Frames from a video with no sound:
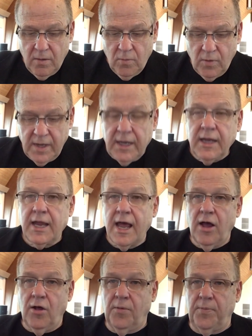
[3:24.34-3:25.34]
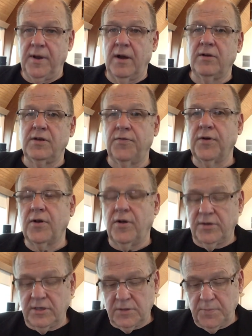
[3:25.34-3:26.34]
We need help in our
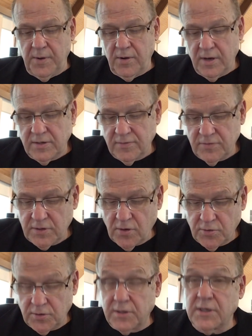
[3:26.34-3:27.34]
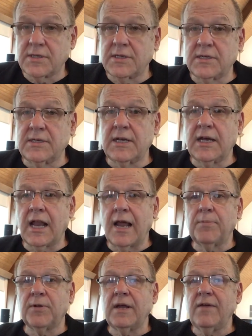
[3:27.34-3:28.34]
difficult experience of social distancing, and
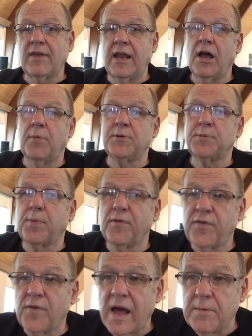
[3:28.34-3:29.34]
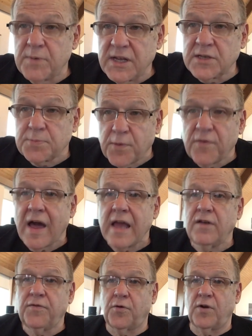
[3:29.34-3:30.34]
I believe that help is
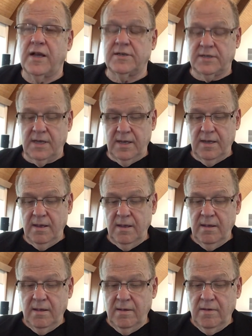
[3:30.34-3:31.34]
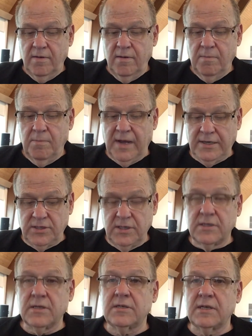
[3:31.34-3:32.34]
provided for us by
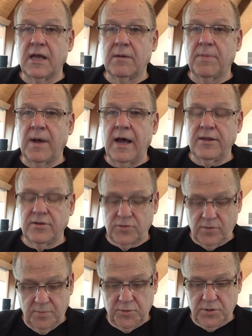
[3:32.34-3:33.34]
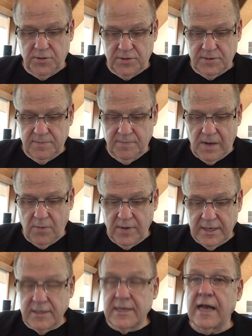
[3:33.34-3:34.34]
Jesus and by the scriptures. I
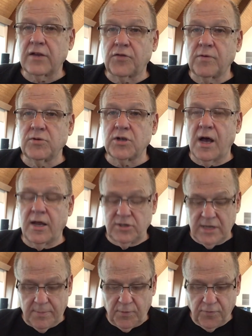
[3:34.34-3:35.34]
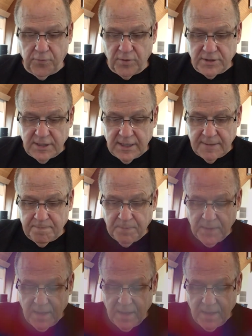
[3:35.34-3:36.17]
read a text from John chapter 14.